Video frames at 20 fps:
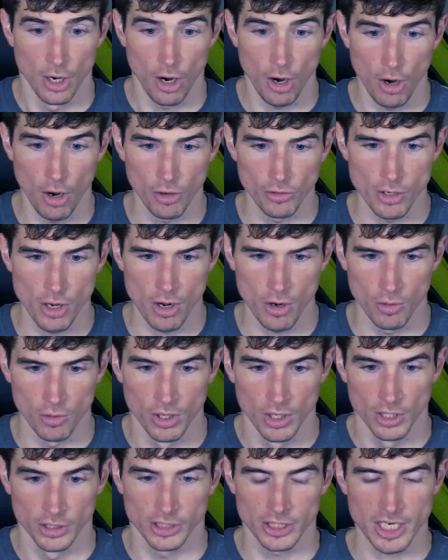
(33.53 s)
Oh no,
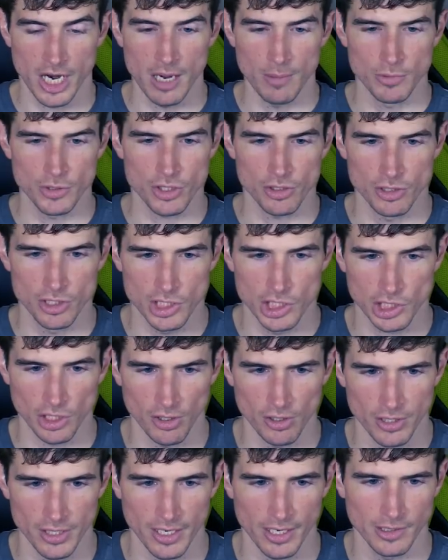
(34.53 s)
the timer's already
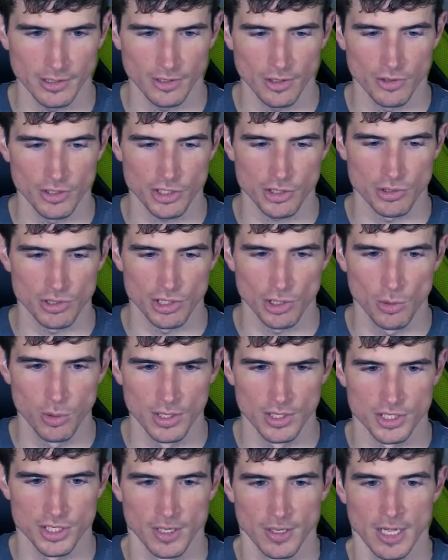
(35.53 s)
started. I didn't know this was the
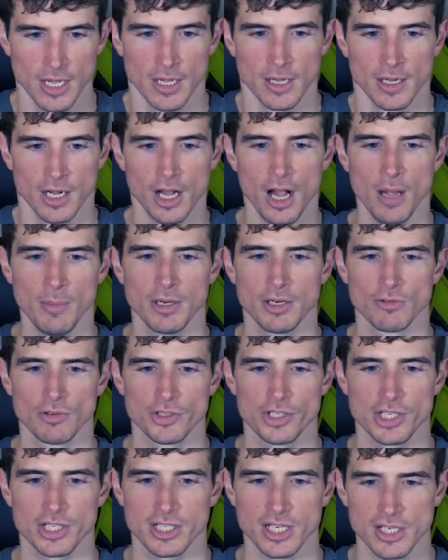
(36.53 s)
quiz. Climbing over
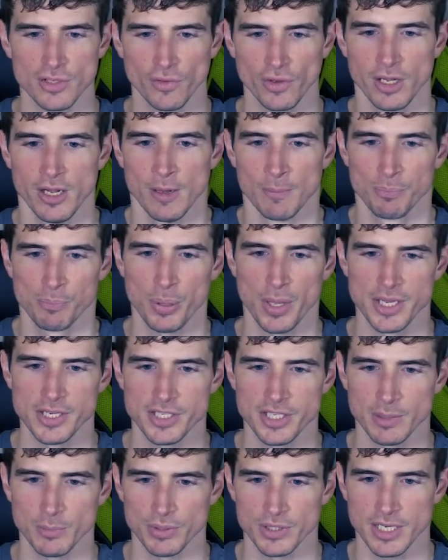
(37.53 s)
successfully,
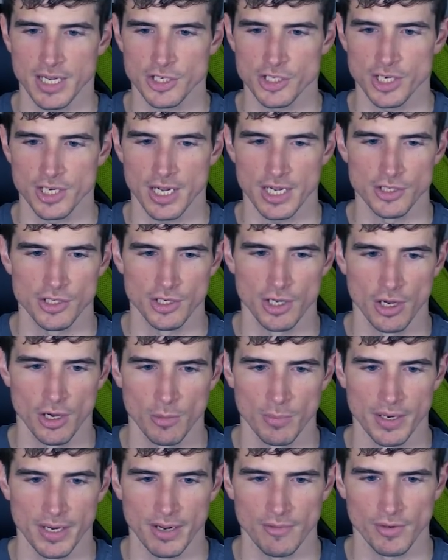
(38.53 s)
placing protection as you
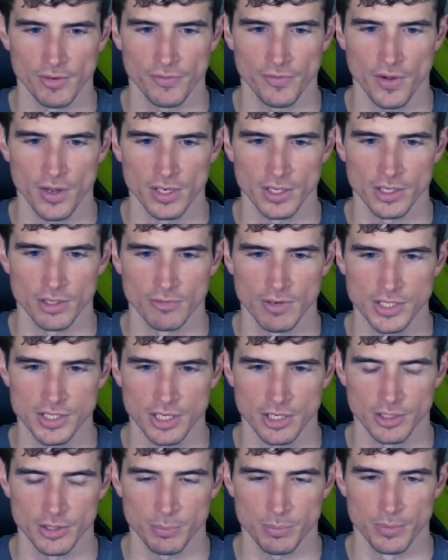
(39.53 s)
go, but never falling or
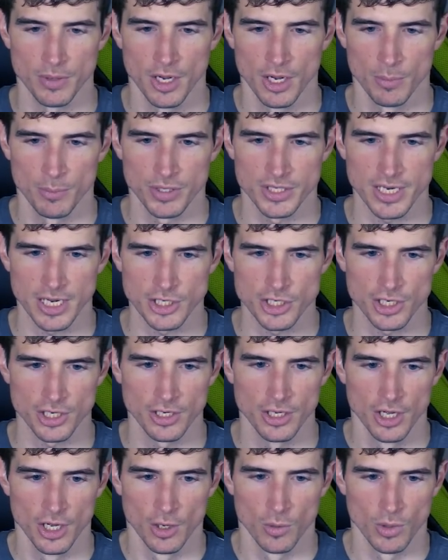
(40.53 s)
resting on the
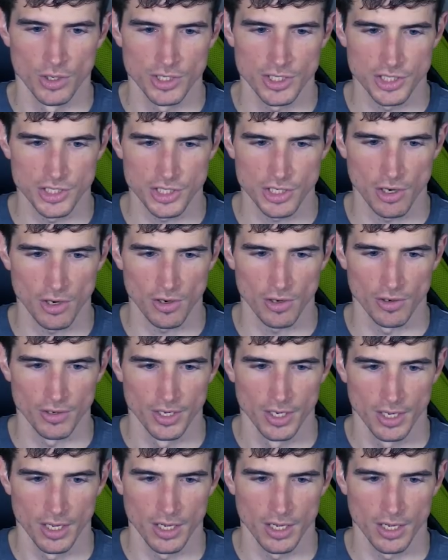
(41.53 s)
protection. What is this called?